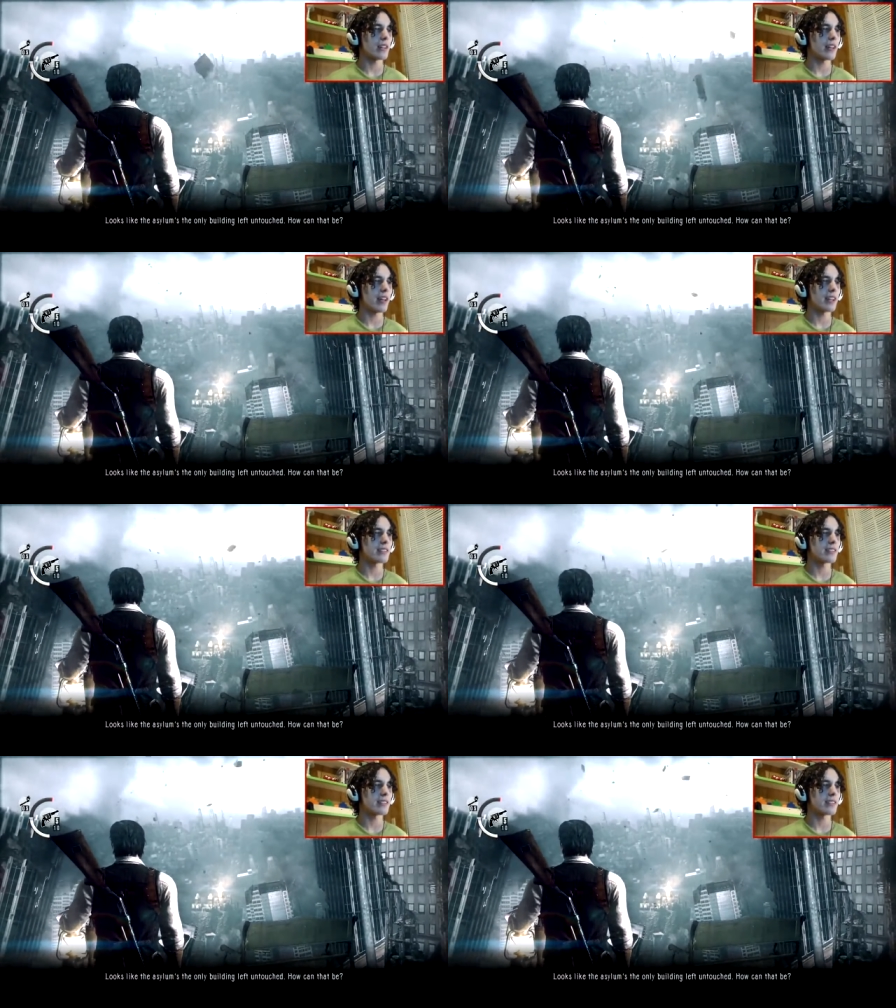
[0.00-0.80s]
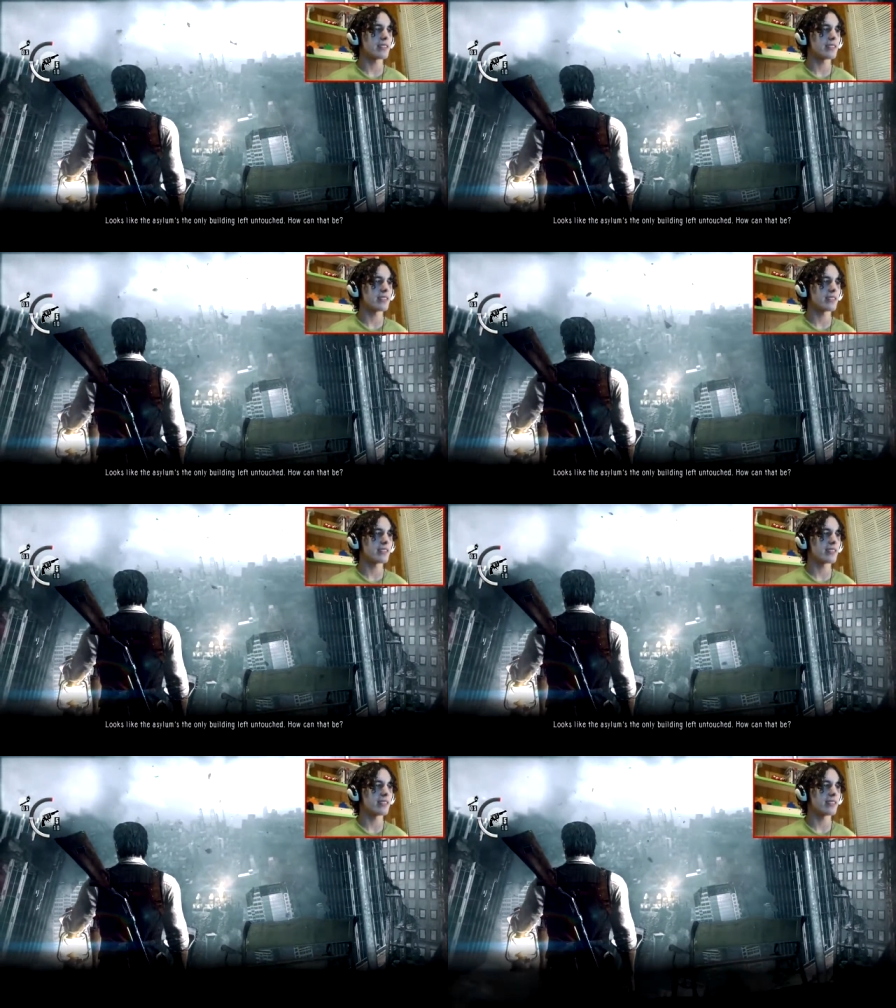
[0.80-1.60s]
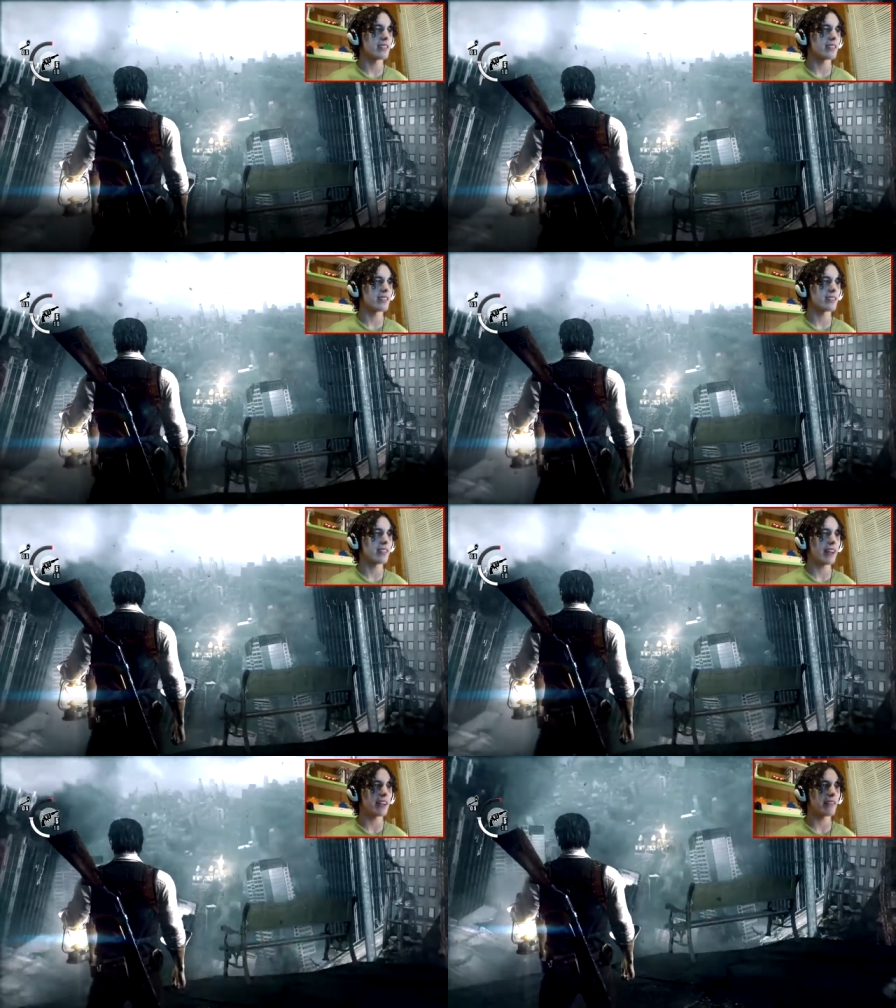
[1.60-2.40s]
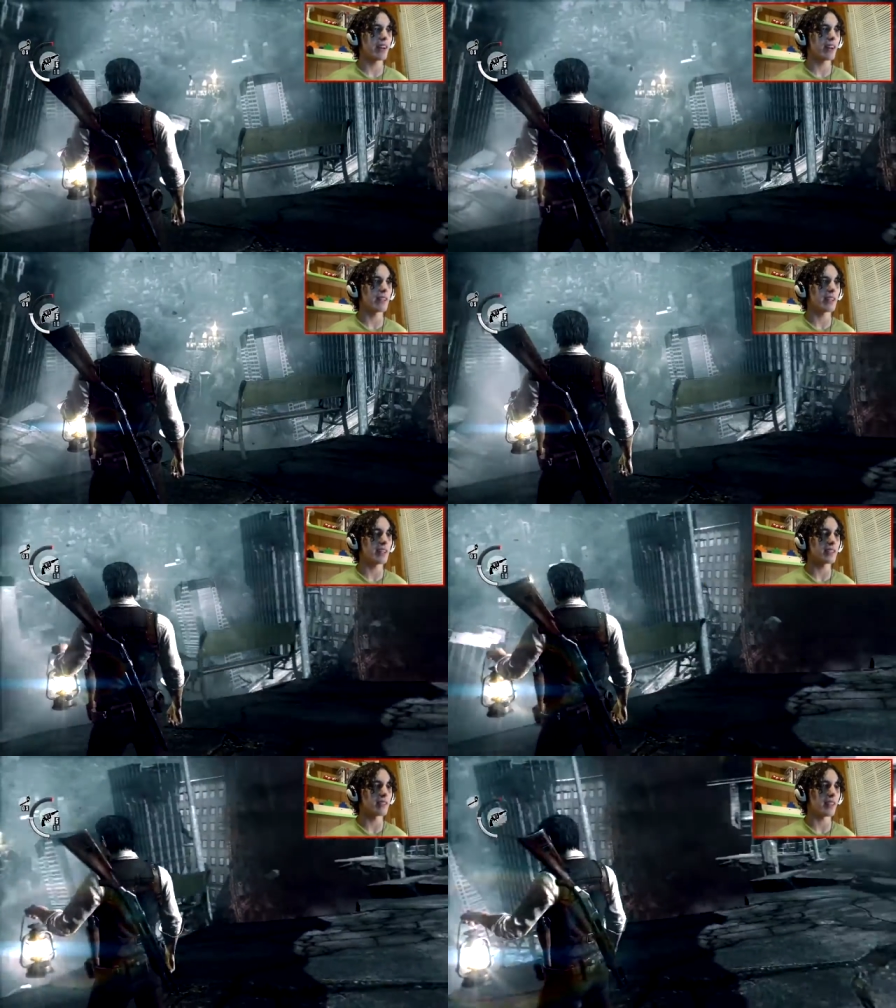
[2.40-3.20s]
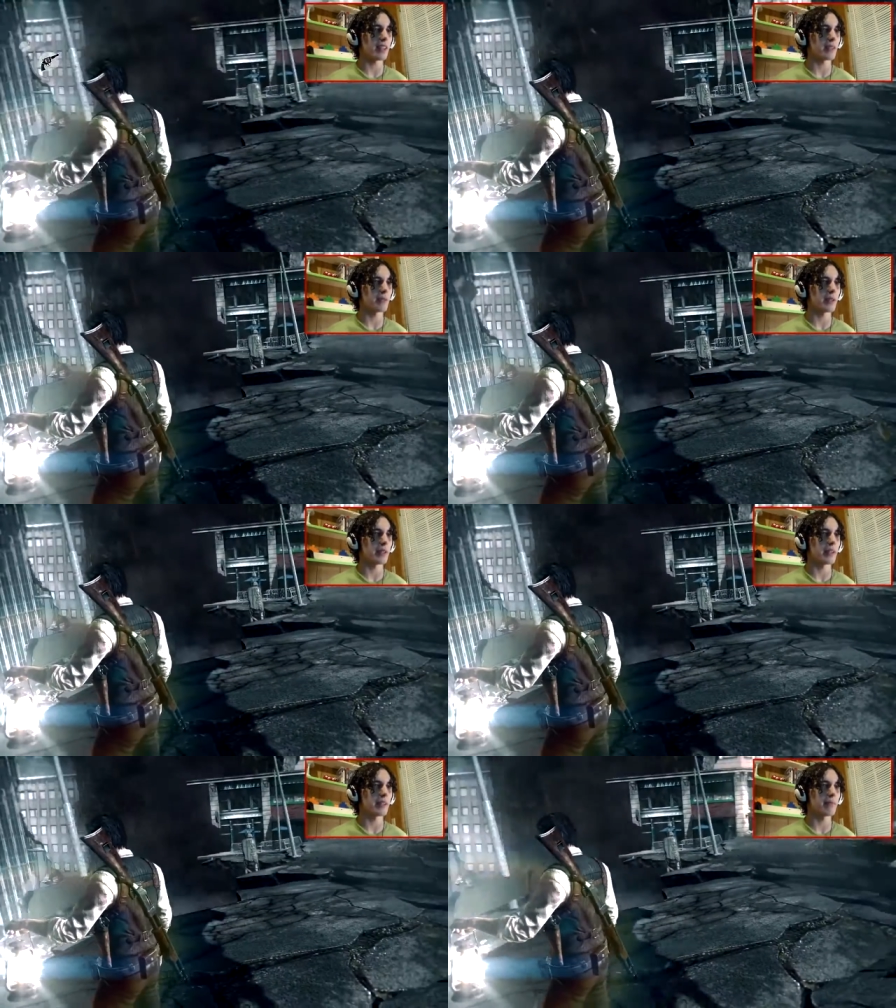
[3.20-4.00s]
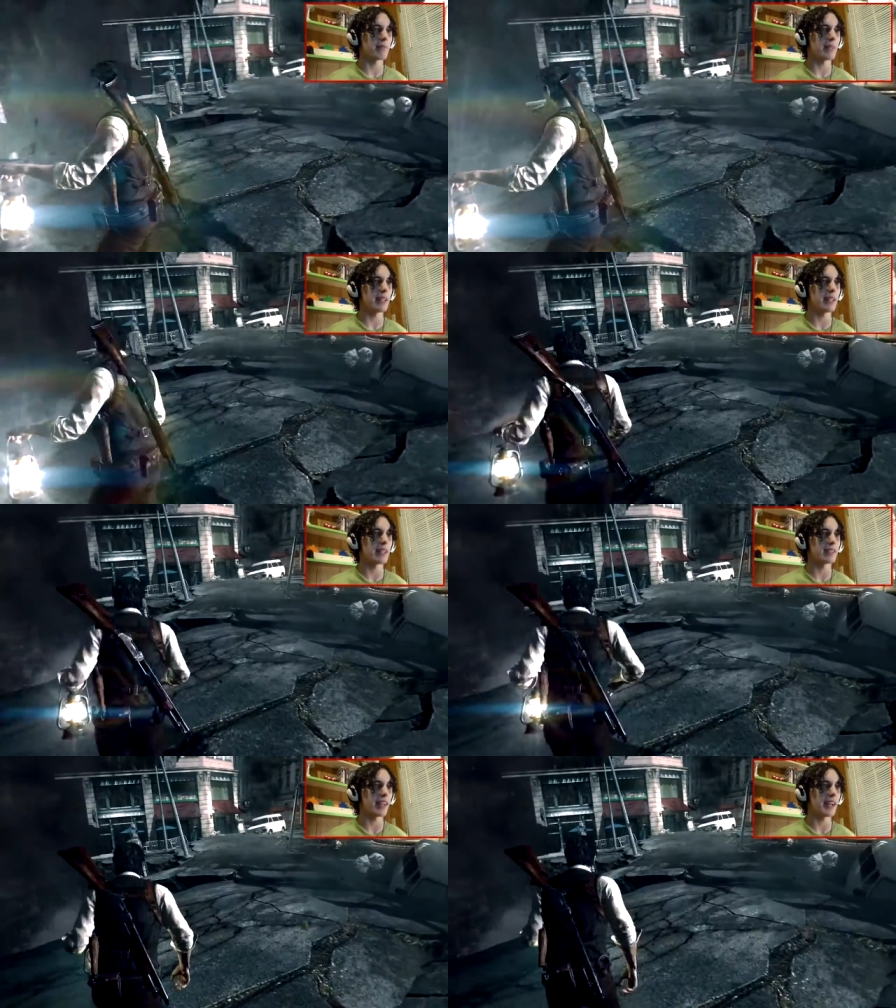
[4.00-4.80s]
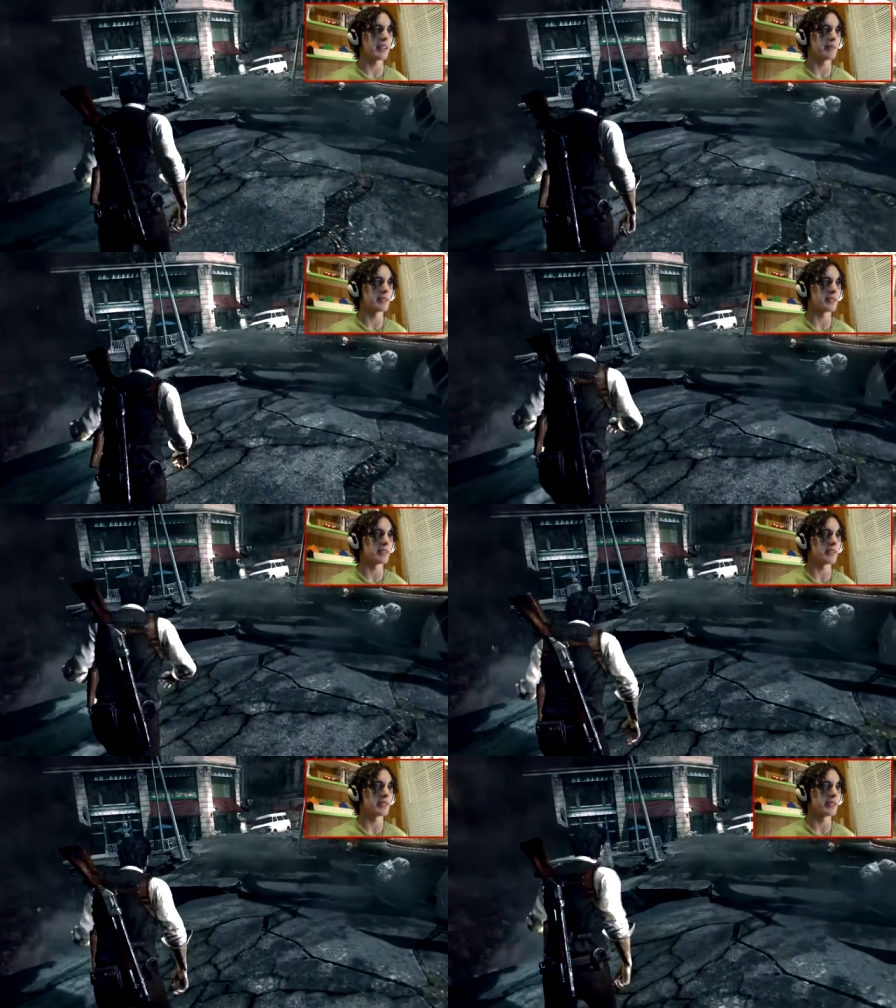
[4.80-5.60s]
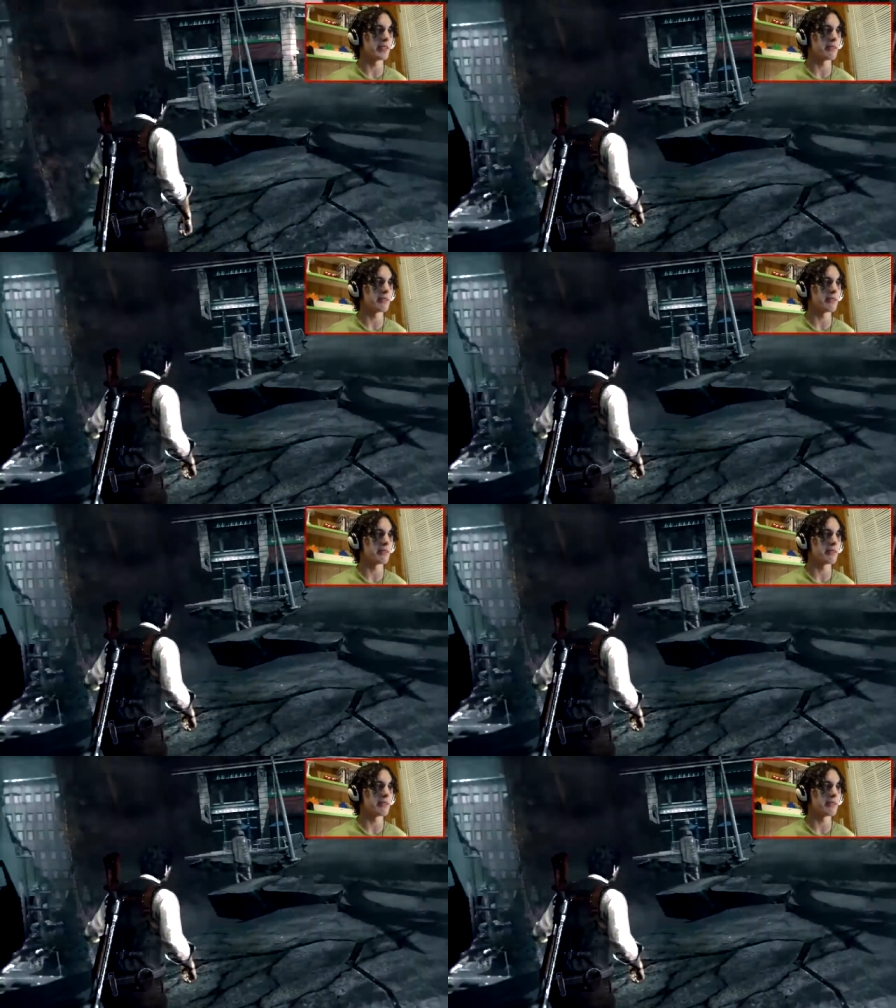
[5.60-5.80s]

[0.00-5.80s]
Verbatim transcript: Yeah, it's it's kind of obvious, like, we're in a in the asylum still, dude.